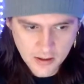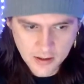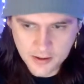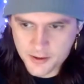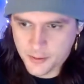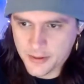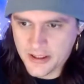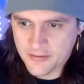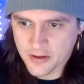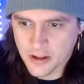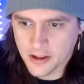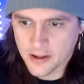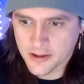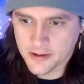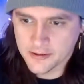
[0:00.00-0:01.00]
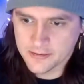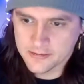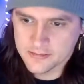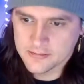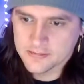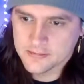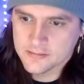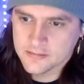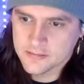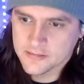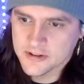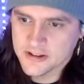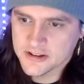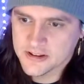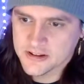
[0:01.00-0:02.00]
Do we never learn?
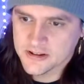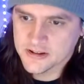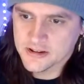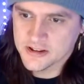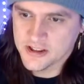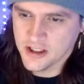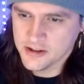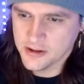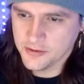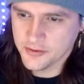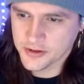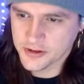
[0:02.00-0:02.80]
It's also for